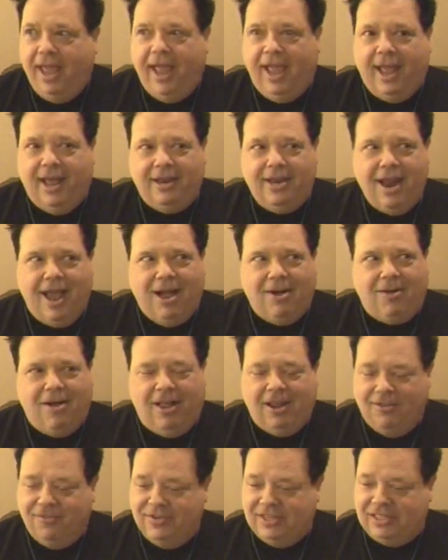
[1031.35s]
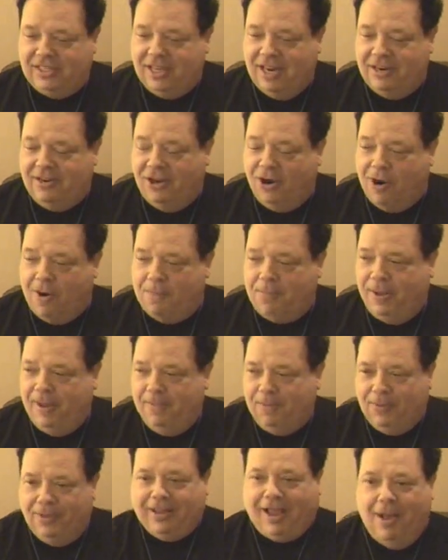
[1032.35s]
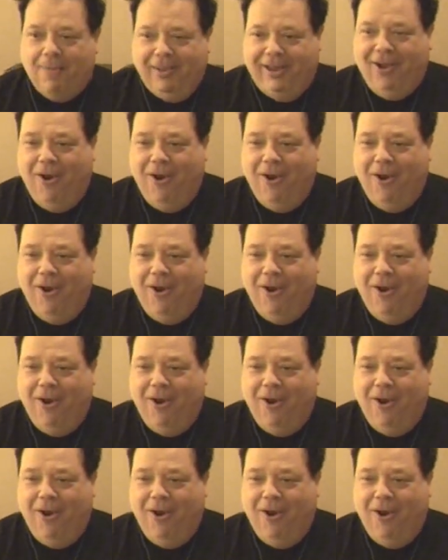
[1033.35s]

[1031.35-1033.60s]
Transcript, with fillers: and now all of a sudden there are people coming